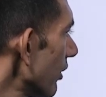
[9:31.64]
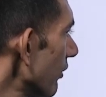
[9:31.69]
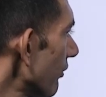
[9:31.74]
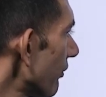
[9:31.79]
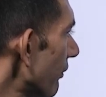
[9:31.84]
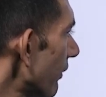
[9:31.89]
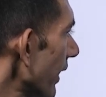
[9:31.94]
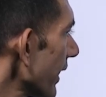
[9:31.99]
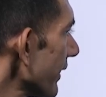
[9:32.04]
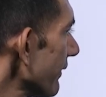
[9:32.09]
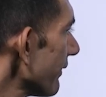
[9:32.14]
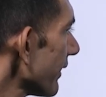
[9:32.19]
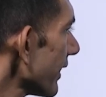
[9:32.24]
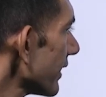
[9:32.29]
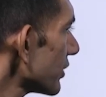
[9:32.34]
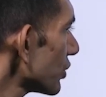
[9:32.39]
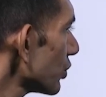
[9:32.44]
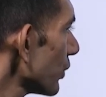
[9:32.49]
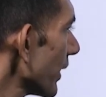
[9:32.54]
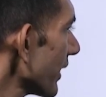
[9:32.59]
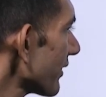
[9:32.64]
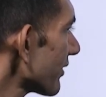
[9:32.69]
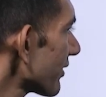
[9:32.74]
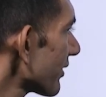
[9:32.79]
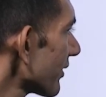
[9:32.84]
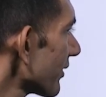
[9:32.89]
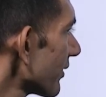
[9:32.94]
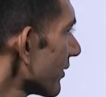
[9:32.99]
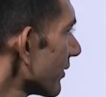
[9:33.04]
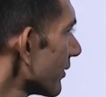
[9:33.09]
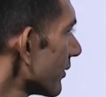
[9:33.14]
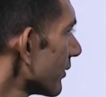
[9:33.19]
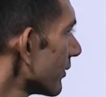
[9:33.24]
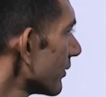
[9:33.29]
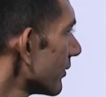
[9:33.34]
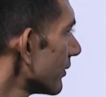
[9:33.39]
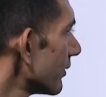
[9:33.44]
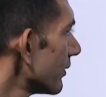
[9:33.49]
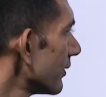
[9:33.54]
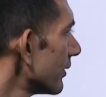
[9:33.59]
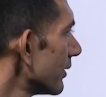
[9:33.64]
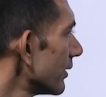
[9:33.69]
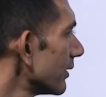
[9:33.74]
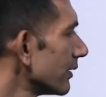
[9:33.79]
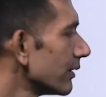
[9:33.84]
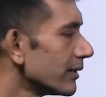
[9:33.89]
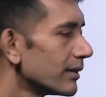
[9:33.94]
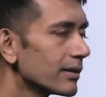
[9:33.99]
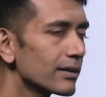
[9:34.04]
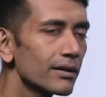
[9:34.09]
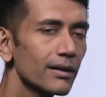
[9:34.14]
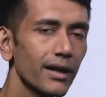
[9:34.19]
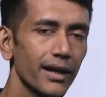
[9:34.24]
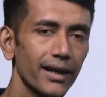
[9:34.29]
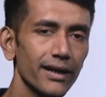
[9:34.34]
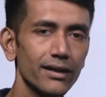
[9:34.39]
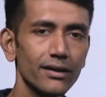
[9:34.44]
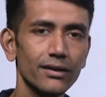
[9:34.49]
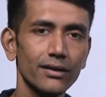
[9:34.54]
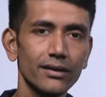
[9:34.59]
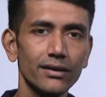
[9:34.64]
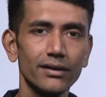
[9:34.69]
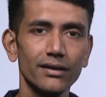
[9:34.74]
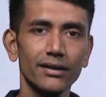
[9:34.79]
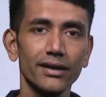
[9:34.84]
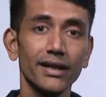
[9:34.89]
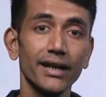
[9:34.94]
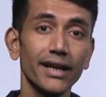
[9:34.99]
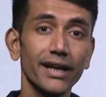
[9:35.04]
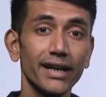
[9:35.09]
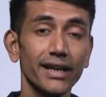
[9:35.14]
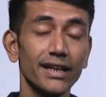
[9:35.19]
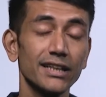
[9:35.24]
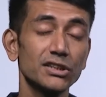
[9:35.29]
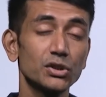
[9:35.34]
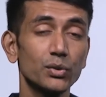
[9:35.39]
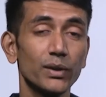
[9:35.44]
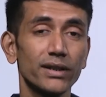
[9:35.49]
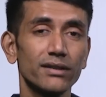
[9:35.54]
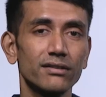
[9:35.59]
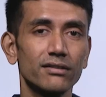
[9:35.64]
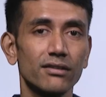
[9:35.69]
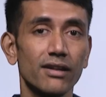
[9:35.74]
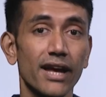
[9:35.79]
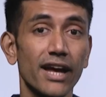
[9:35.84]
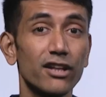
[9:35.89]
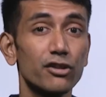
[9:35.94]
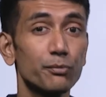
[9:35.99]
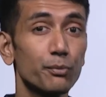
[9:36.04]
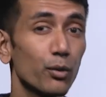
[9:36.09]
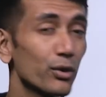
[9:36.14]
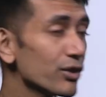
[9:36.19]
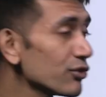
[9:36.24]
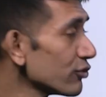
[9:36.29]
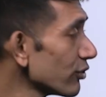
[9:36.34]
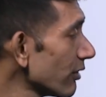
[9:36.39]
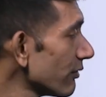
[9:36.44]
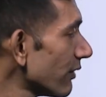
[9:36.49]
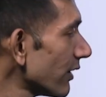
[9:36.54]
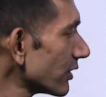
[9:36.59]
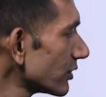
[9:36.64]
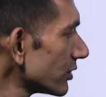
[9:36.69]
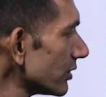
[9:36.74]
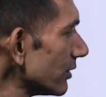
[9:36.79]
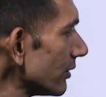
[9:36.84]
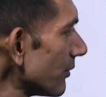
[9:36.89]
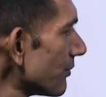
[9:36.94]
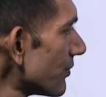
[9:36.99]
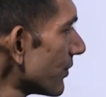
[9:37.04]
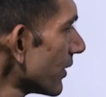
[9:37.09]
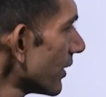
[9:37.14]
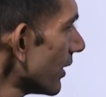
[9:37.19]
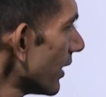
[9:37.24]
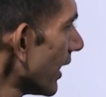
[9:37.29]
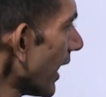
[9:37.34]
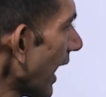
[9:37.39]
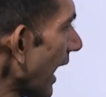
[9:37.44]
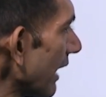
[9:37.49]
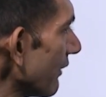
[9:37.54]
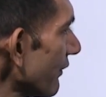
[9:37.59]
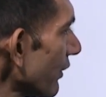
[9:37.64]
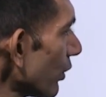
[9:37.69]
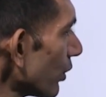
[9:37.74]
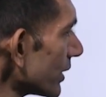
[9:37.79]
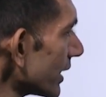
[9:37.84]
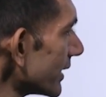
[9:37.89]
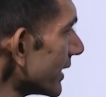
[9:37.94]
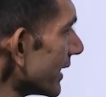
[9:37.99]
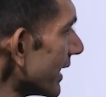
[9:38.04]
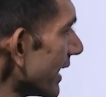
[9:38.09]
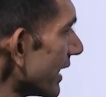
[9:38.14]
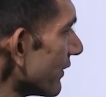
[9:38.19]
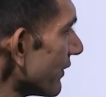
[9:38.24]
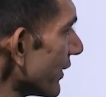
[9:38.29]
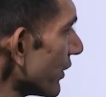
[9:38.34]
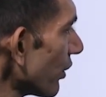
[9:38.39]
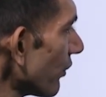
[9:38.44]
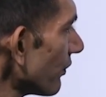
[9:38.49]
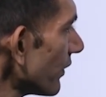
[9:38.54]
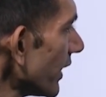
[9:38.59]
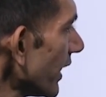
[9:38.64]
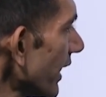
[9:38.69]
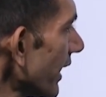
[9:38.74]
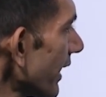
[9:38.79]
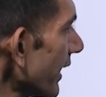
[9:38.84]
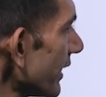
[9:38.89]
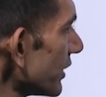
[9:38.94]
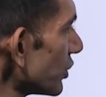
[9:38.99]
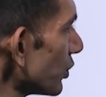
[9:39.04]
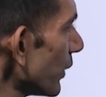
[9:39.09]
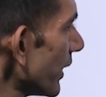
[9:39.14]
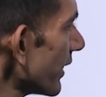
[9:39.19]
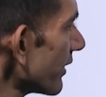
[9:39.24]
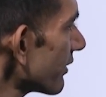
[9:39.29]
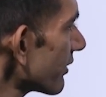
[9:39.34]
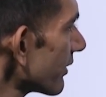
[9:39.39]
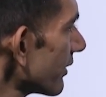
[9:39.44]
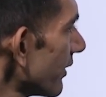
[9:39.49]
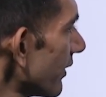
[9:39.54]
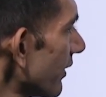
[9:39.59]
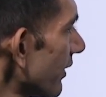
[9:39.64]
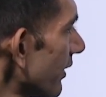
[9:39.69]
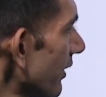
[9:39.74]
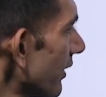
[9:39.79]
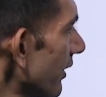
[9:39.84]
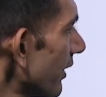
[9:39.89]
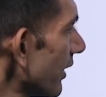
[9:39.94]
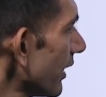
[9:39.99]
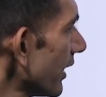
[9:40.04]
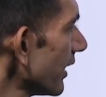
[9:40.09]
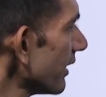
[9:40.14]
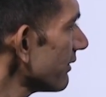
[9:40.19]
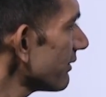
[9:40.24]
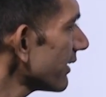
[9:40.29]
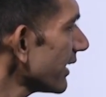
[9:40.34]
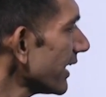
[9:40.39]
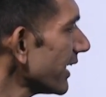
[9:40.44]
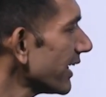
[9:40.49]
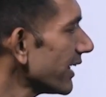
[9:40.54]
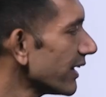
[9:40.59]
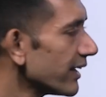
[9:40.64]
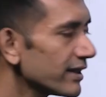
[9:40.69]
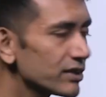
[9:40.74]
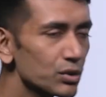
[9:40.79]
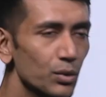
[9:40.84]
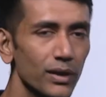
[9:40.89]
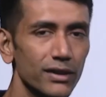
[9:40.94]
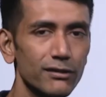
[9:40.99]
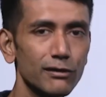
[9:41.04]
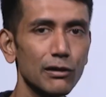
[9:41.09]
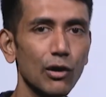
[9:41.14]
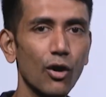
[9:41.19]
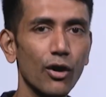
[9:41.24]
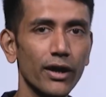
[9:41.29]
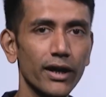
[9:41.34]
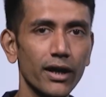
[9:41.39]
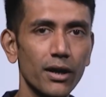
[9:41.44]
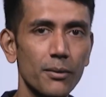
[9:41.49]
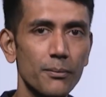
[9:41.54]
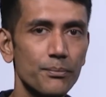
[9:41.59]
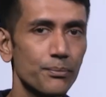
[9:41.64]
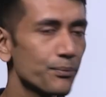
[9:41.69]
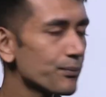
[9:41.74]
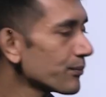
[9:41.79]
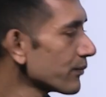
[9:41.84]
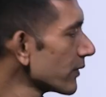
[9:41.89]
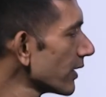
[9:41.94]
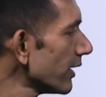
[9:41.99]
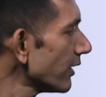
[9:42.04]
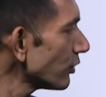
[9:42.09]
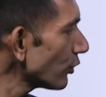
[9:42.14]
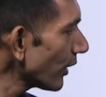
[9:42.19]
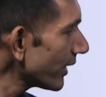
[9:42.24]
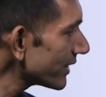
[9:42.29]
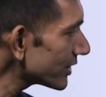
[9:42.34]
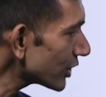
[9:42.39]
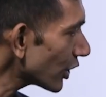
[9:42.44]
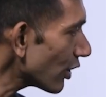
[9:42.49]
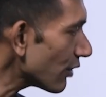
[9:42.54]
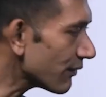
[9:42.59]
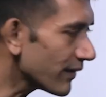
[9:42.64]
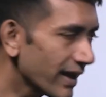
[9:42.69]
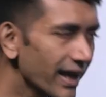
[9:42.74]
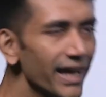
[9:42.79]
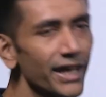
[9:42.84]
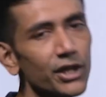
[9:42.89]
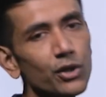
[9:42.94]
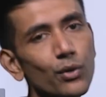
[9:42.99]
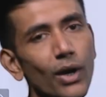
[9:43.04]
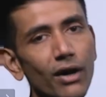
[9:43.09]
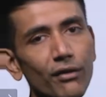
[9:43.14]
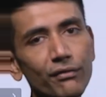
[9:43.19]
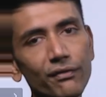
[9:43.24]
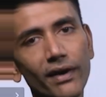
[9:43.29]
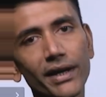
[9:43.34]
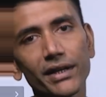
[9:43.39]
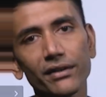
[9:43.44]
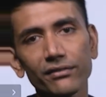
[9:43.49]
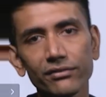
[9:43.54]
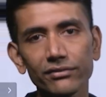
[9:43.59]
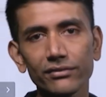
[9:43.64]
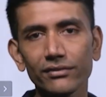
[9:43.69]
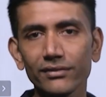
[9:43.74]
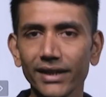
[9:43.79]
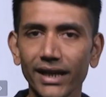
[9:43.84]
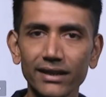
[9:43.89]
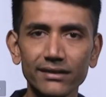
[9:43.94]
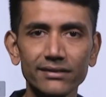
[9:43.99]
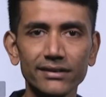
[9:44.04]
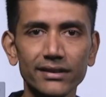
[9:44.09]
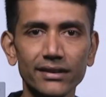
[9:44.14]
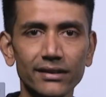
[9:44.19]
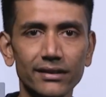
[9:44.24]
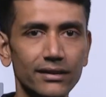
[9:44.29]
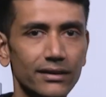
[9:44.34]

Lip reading: 5 raised to x, correct? A raised to x, exponential function. And we know that the derivative of a raised to x is a raised to x log a. So instead of a, you have 5. That's it.